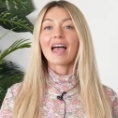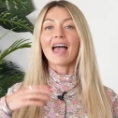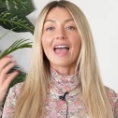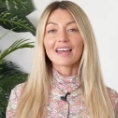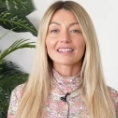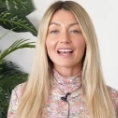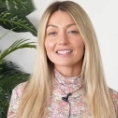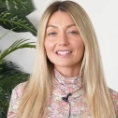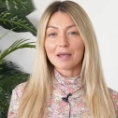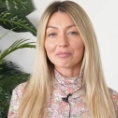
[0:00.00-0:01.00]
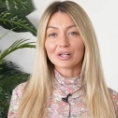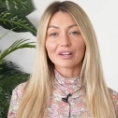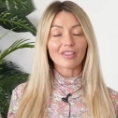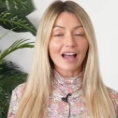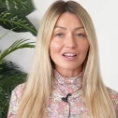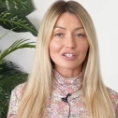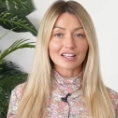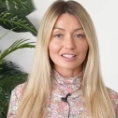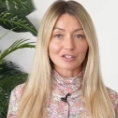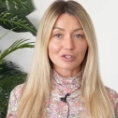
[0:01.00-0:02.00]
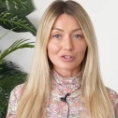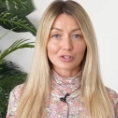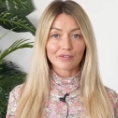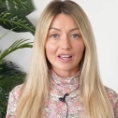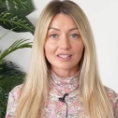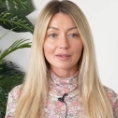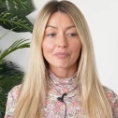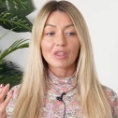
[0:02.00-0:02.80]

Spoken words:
and as a temporary lash extension service?